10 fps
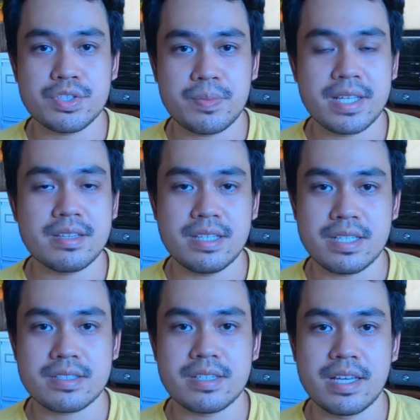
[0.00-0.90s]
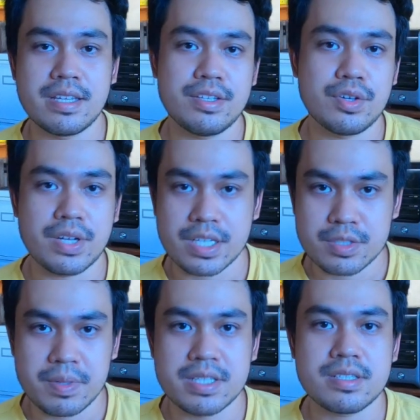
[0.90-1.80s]
spendings and your
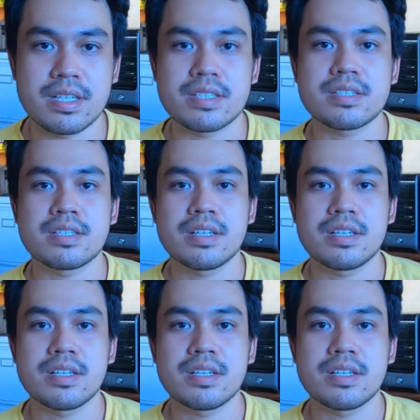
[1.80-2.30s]
expenses.